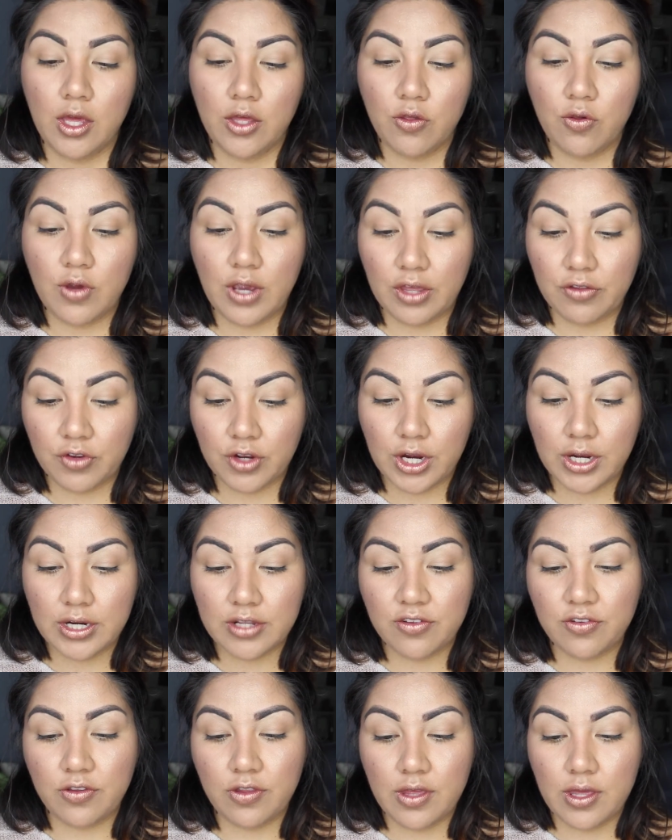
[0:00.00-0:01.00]
You guys are going
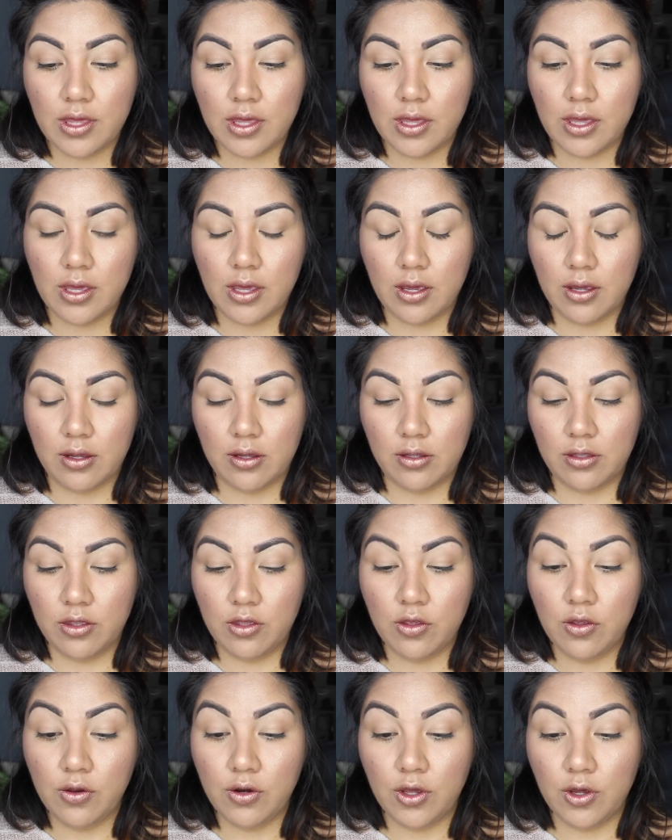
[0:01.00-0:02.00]
to see,
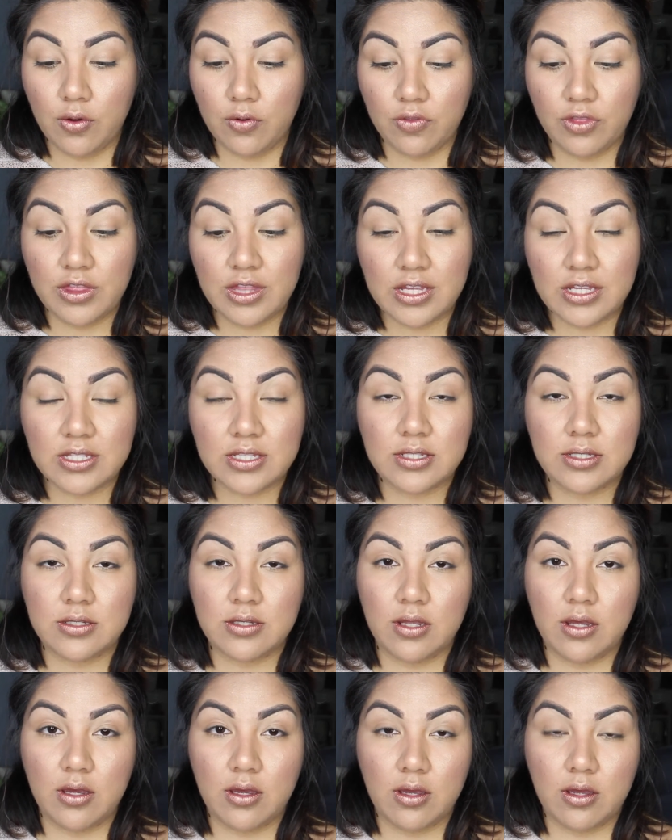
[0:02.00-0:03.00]
you know,
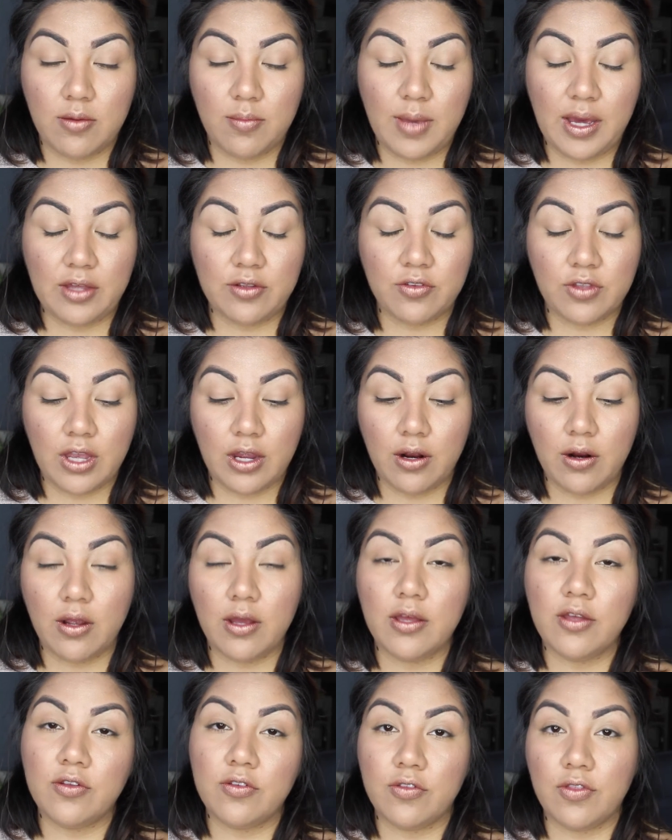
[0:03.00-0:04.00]
this mascara
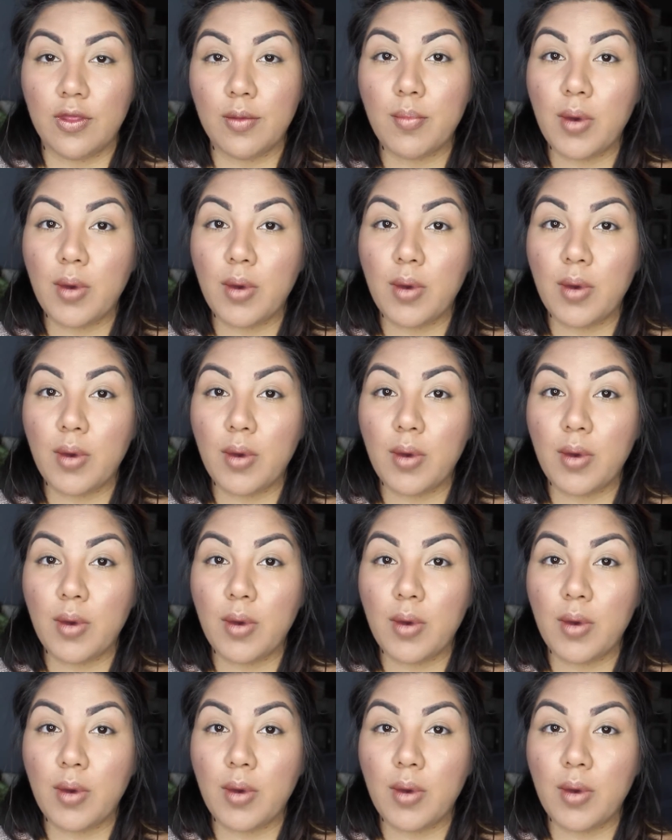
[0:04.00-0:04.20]
is the